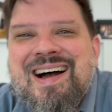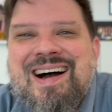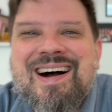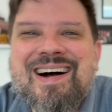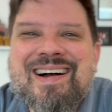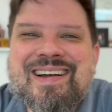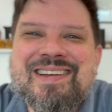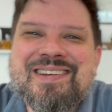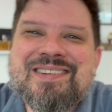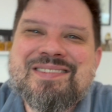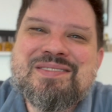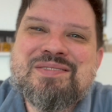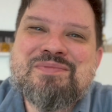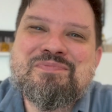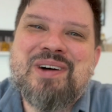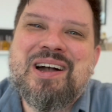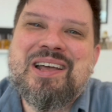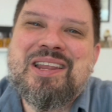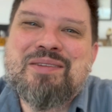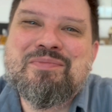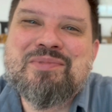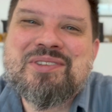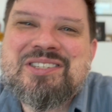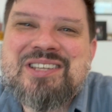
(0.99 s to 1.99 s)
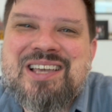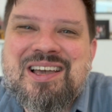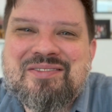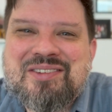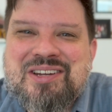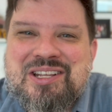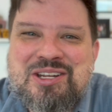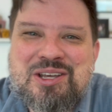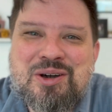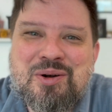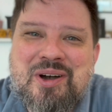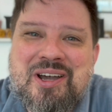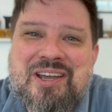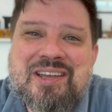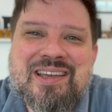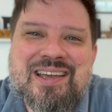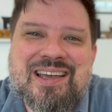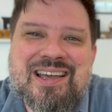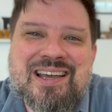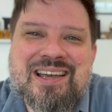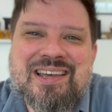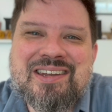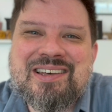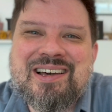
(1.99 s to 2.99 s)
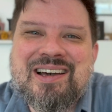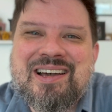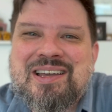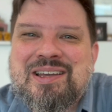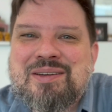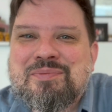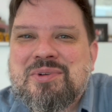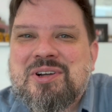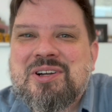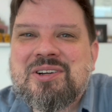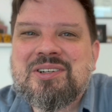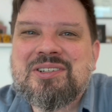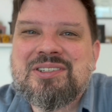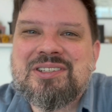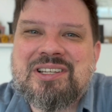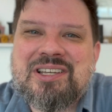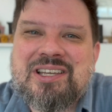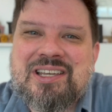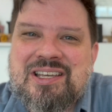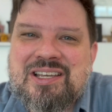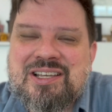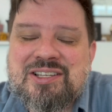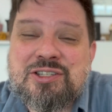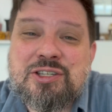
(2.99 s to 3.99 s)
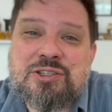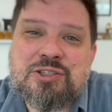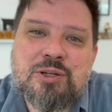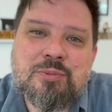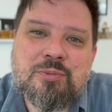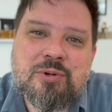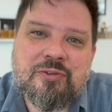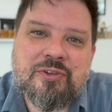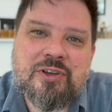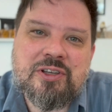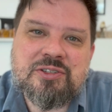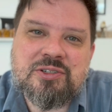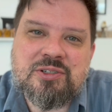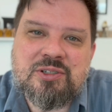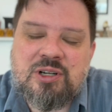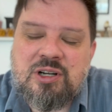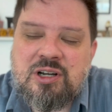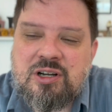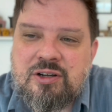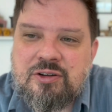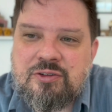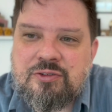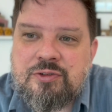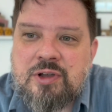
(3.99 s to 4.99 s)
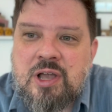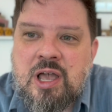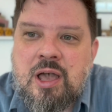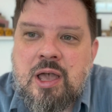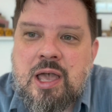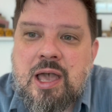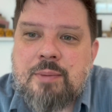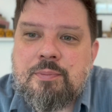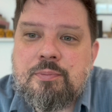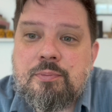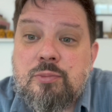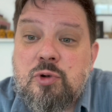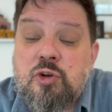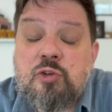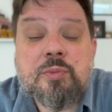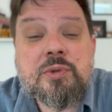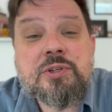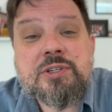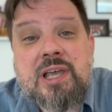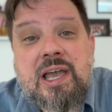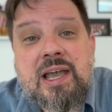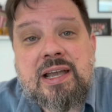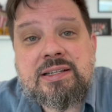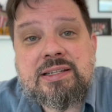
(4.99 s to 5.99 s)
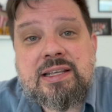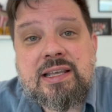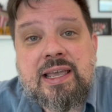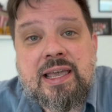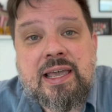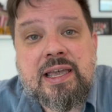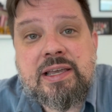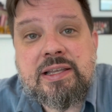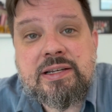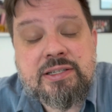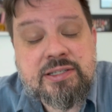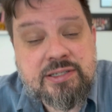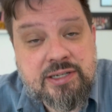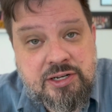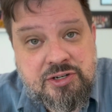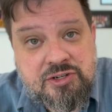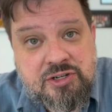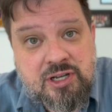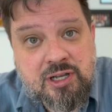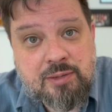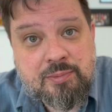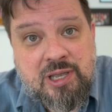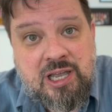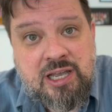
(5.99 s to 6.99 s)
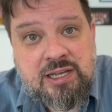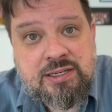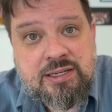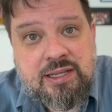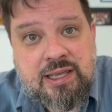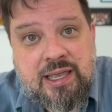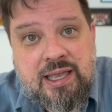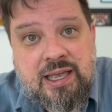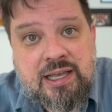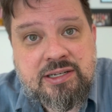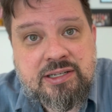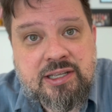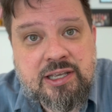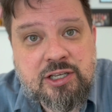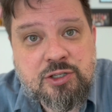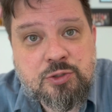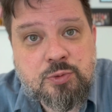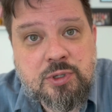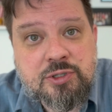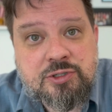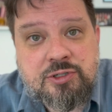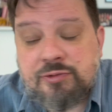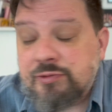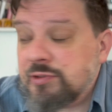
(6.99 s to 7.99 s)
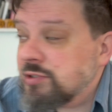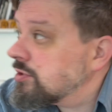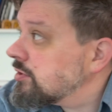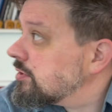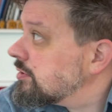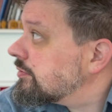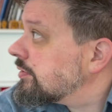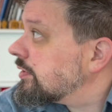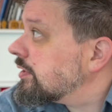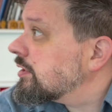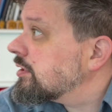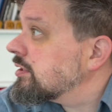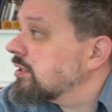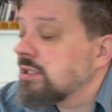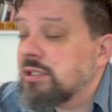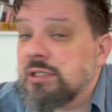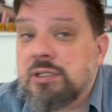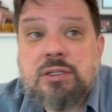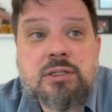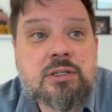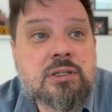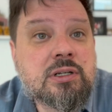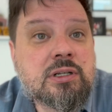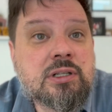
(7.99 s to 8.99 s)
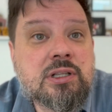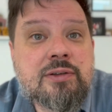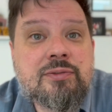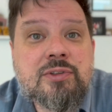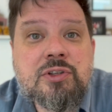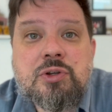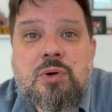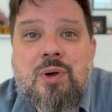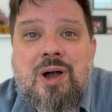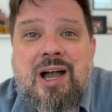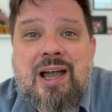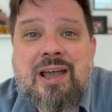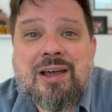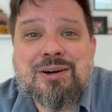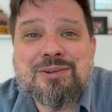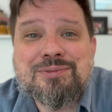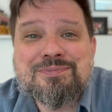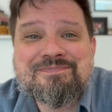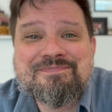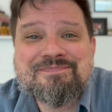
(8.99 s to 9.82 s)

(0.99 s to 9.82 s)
Hi, my name is Kevin Inouye, and I am currently Assistant Professor of Movement, Acting, and Stage Combat at Case Western Reserve here in Cleveland, Ohio.